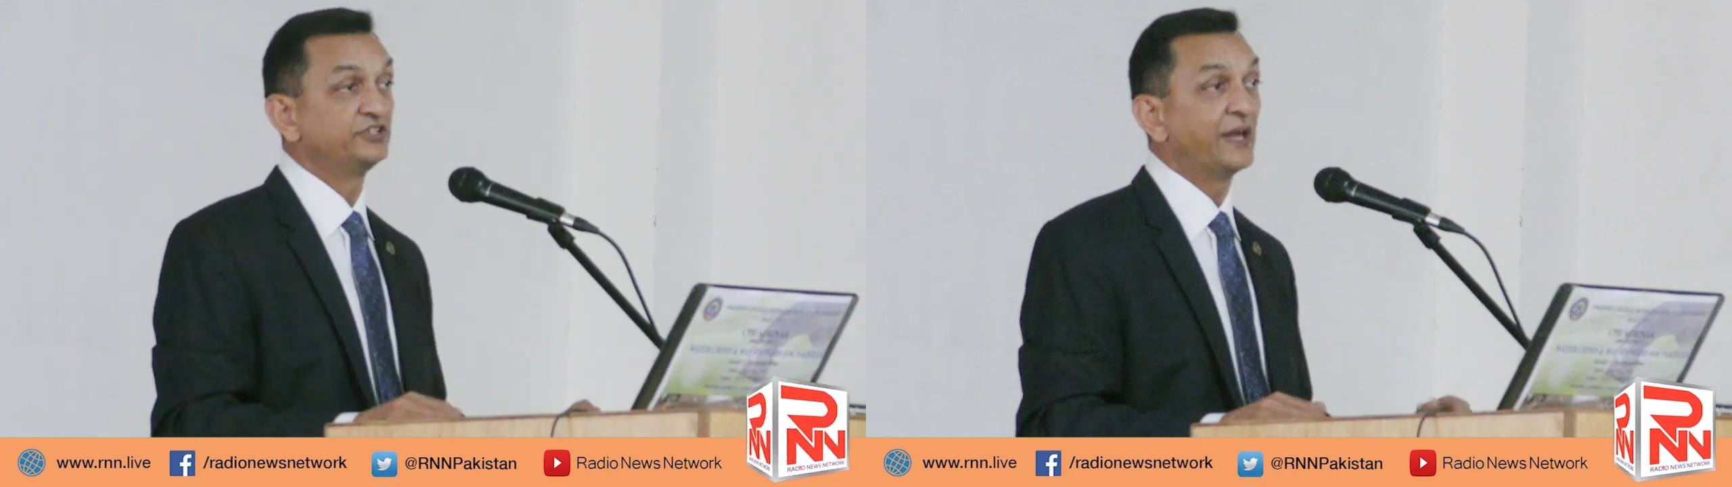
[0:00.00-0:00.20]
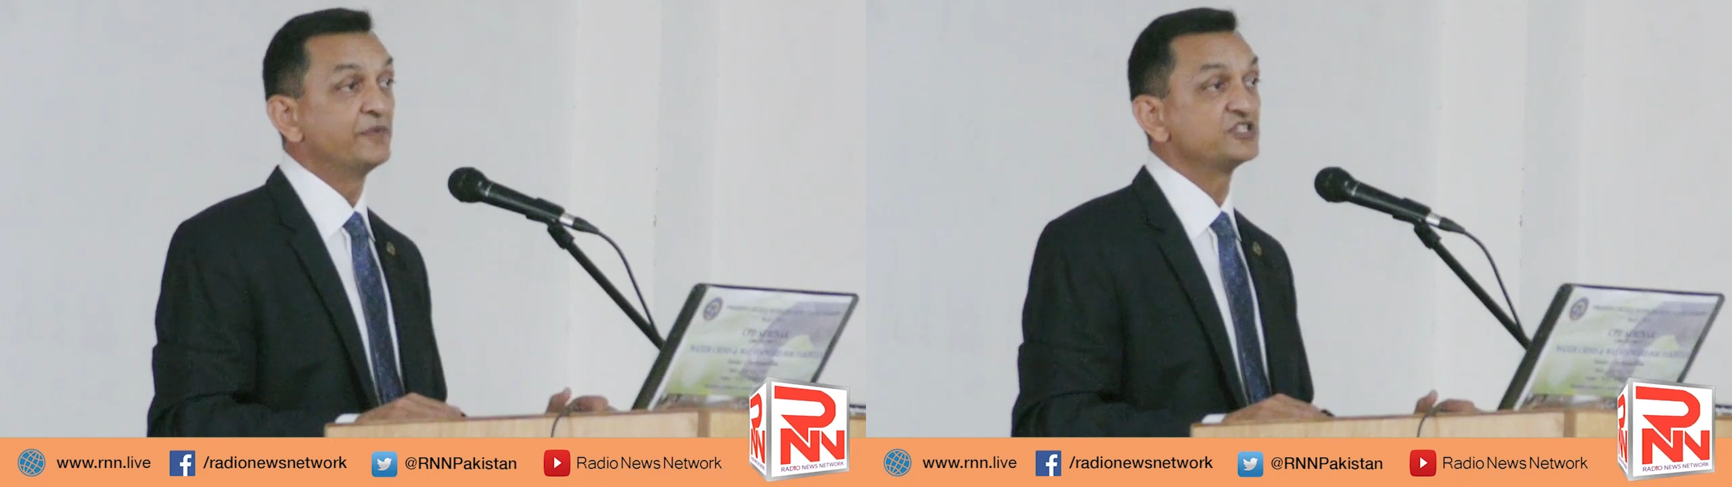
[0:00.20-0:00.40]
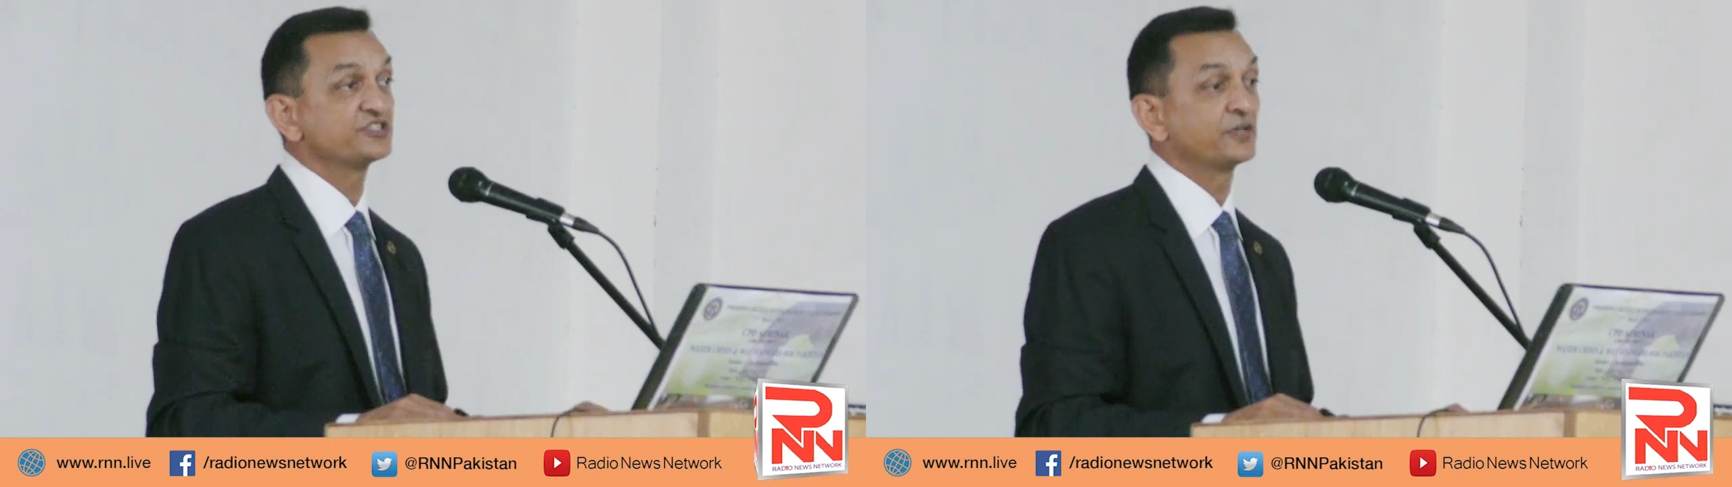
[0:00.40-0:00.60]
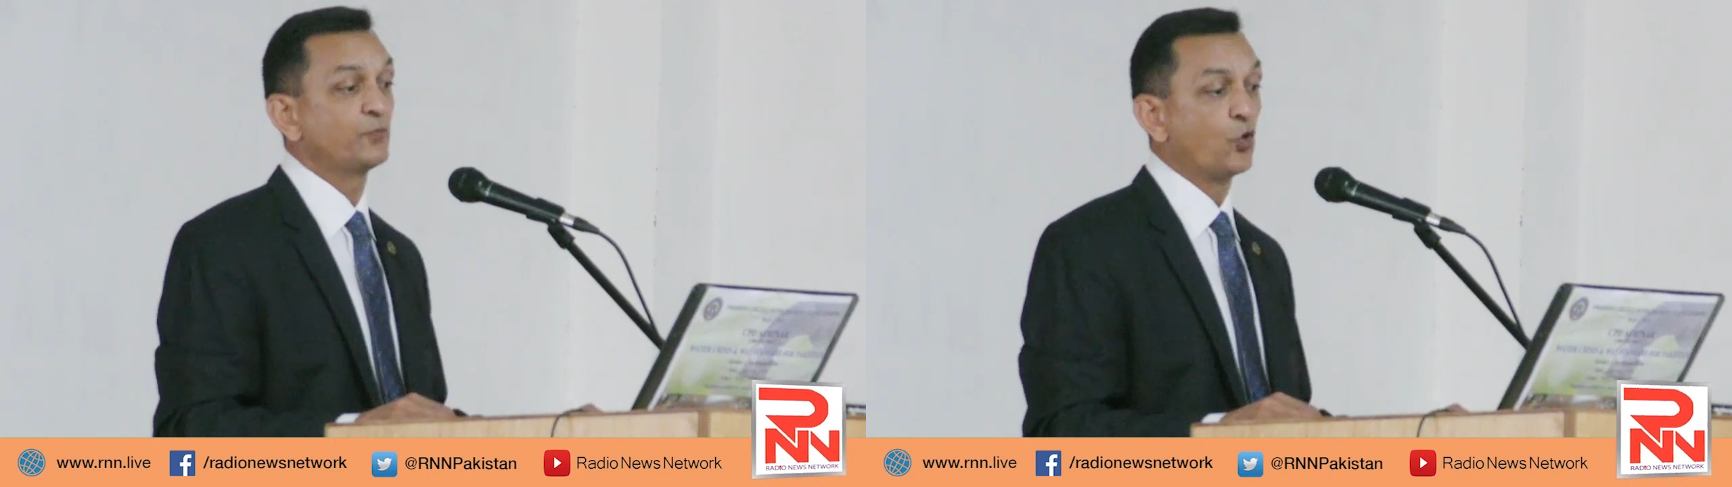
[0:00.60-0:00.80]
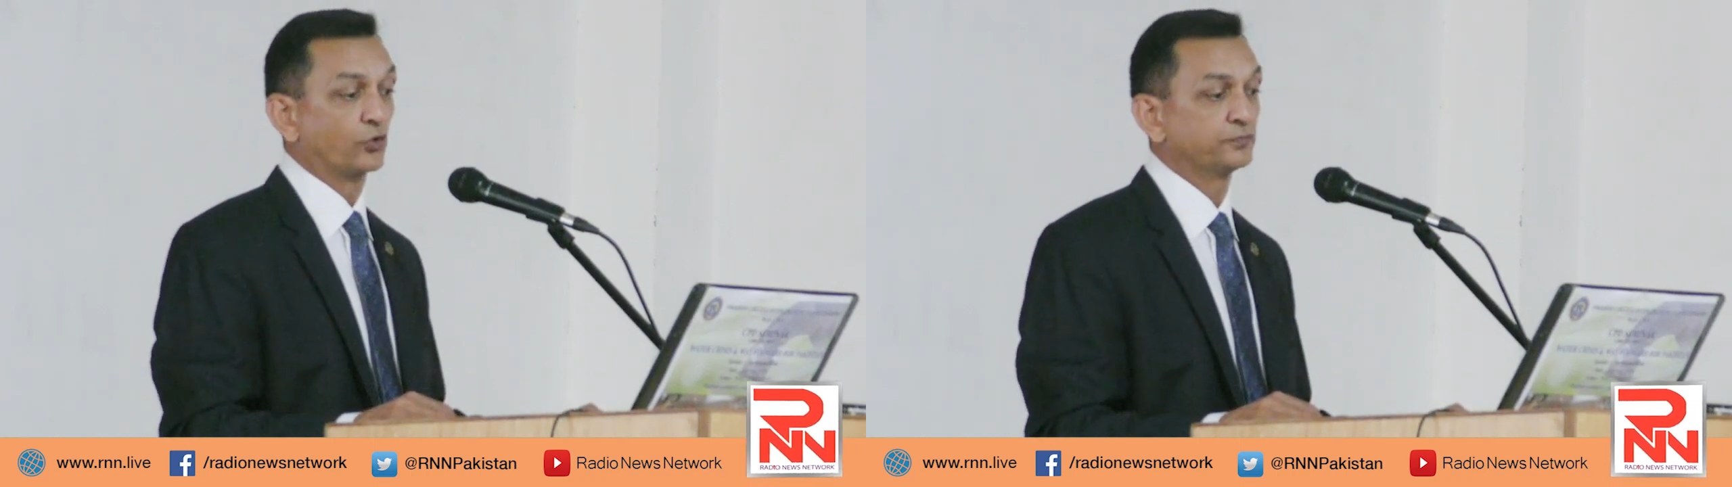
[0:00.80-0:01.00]
the damages are
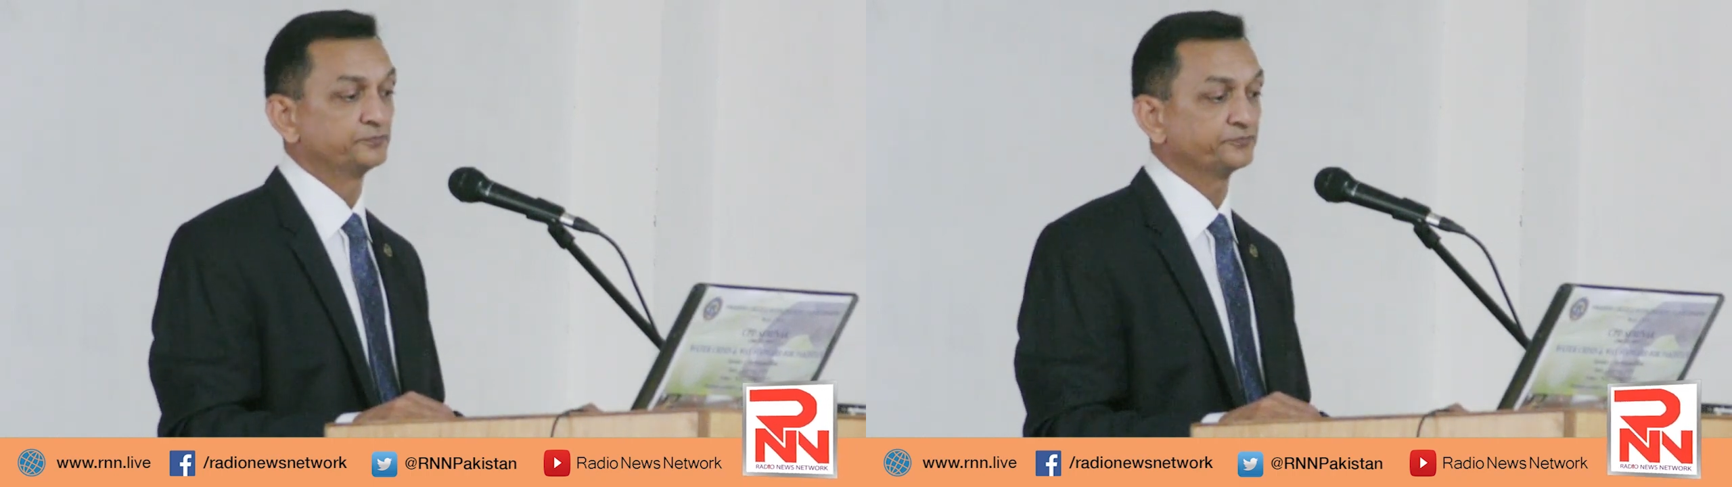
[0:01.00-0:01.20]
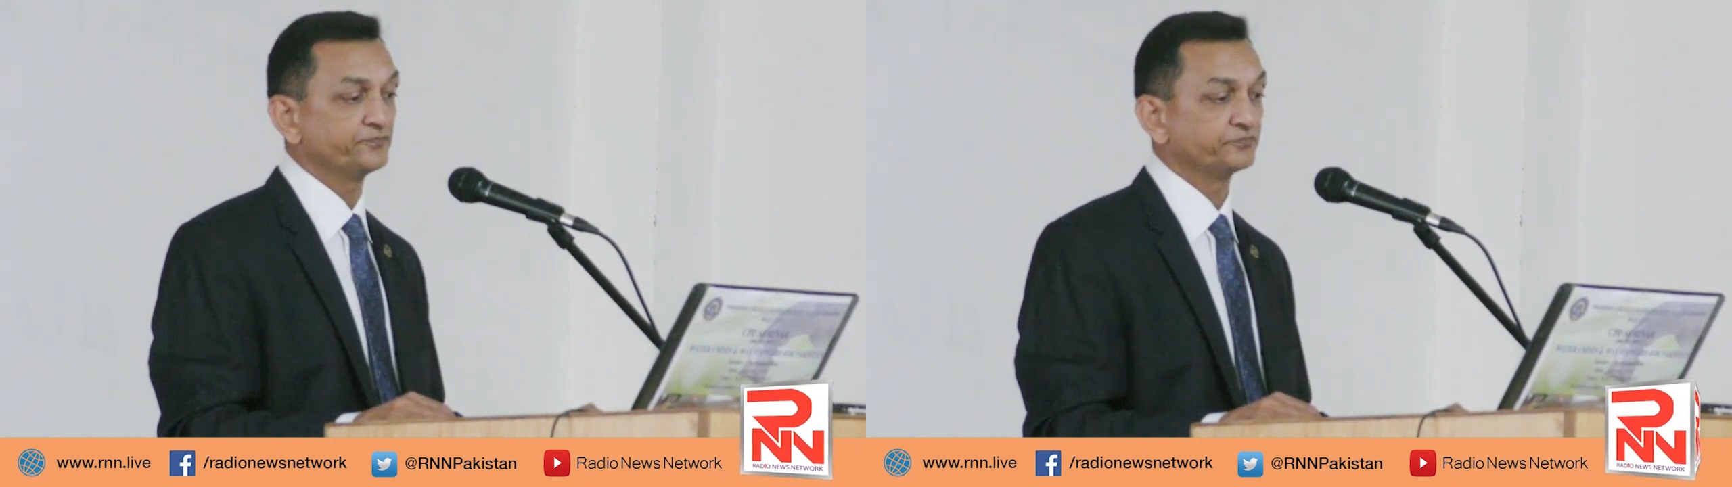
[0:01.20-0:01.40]
more.